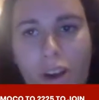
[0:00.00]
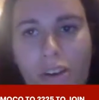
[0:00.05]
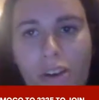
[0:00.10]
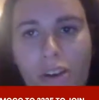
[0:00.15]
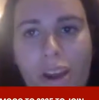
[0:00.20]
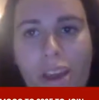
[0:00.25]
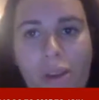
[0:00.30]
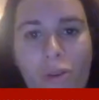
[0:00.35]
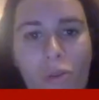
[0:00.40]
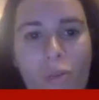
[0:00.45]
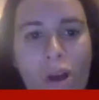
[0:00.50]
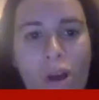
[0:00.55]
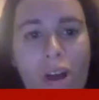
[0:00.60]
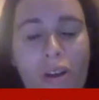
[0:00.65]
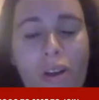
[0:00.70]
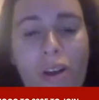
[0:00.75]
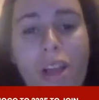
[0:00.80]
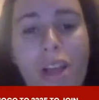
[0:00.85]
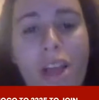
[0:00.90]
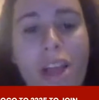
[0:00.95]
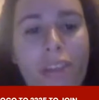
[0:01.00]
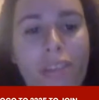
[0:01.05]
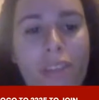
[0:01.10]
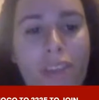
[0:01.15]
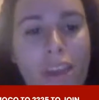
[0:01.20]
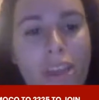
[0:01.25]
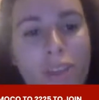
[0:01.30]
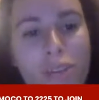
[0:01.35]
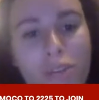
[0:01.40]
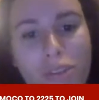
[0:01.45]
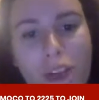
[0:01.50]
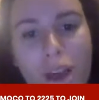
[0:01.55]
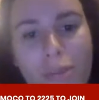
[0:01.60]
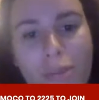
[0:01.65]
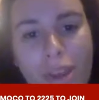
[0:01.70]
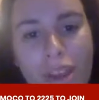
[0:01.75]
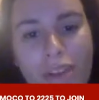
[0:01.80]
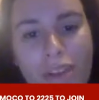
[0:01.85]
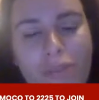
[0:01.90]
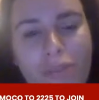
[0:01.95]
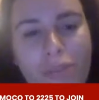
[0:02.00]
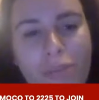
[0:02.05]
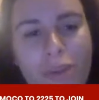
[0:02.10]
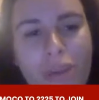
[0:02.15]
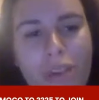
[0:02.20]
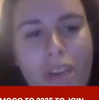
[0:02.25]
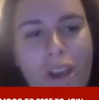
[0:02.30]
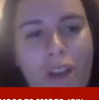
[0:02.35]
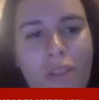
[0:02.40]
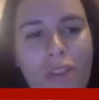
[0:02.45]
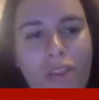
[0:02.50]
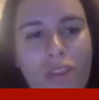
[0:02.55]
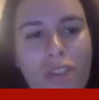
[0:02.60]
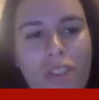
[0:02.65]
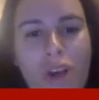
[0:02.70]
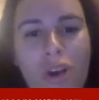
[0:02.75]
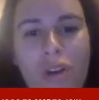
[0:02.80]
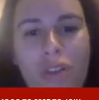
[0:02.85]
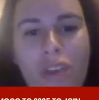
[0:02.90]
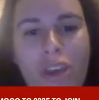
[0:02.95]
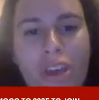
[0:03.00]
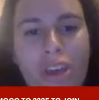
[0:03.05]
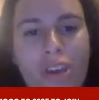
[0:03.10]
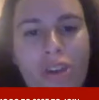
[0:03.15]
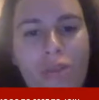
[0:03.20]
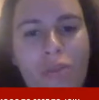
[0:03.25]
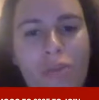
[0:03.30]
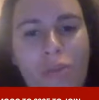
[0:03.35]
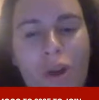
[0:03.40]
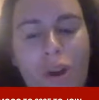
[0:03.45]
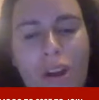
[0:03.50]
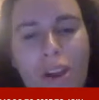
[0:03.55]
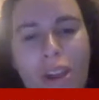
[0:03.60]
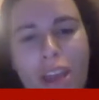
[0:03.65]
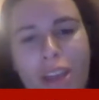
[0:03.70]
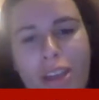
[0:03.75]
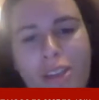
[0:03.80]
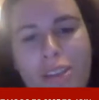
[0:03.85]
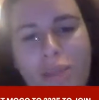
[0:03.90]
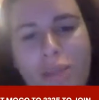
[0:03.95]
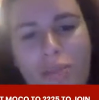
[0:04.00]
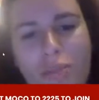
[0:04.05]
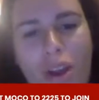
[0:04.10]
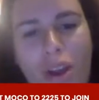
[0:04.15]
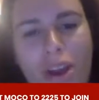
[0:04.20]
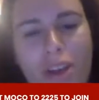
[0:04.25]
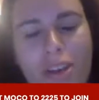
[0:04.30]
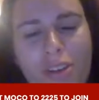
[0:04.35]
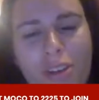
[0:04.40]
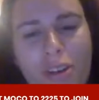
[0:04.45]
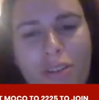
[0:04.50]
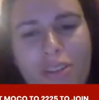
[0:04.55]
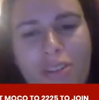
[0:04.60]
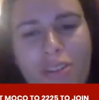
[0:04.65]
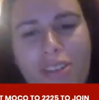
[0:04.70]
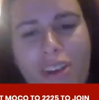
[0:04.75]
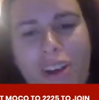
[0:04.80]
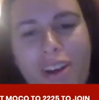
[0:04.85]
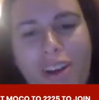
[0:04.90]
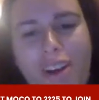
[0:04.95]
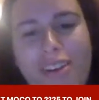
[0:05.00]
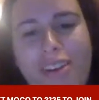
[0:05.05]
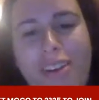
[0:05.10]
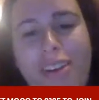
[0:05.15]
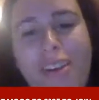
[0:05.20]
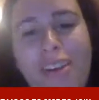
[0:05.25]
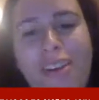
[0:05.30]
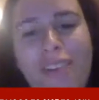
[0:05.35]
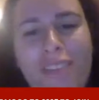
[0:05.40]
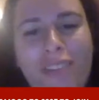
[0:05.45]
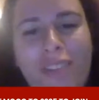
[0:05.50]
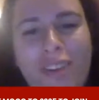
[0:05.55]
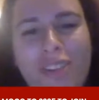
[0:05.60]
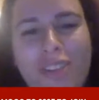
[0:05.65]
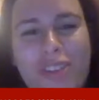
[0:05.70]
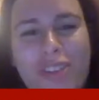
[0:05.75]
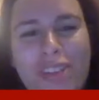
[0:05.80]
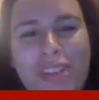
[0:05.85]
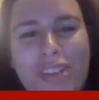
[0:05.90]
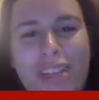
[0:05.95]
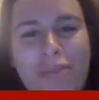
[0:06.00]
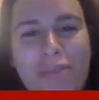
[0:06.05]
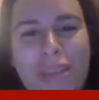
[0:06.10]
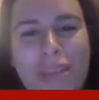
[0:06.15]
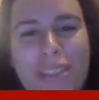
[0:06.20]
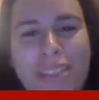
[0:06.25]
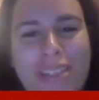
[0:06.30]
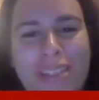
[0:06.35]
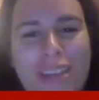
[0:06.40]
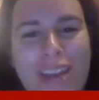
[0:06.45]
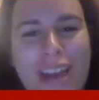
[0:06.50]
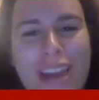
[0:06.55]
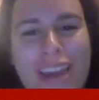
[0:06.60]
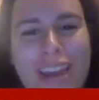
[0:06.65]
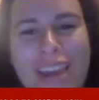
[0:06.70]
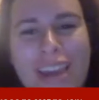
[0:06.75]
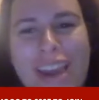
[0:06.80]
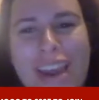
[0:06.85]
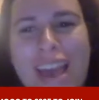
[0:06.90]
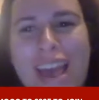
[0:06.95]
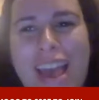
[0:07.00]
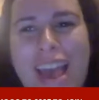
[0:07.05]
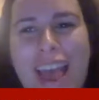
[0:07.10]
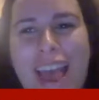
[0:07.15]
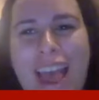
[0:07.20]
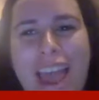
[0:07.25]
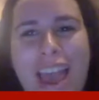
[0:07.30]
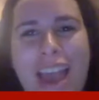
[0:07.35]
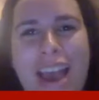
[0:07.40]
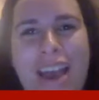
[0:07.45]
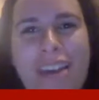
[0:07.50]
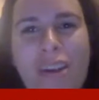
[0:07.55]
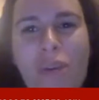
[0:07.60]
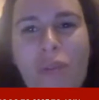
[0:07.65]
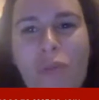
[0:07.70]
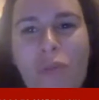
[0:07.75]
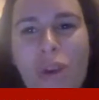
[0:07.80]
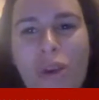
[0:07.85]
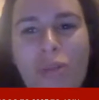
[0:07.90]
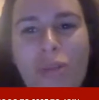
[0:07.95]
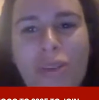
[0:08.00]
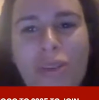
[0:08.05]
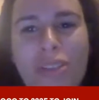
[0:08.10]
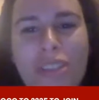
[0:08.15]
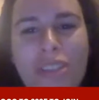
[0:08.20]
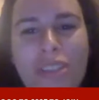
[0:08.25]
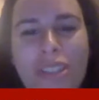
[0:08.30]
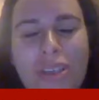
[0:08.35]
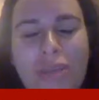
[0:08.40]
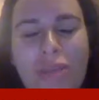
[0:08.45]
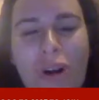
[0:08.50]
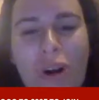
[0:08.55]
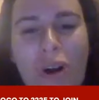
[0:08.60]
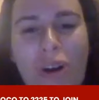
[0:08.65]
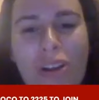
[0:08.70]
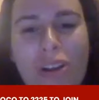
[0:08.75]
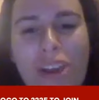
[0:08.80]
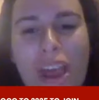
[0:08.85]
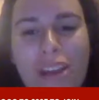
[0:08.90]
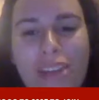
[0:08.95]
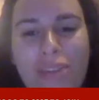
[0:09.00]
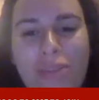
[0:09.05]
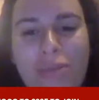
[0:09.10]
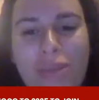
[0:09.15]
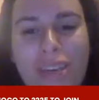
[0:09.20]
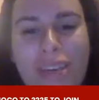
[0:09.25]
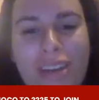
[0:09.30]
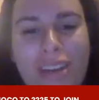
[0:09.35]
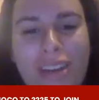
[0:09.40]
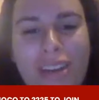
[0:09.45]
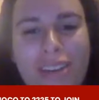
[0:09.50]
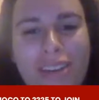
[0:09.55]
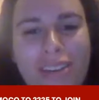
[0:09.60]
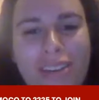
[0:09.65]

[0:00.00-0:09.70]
All right. Well, thank you, Tom, again for being on the show. Thank you, Mark, and surprise host Don for joining me tonight. And we will see you all next week.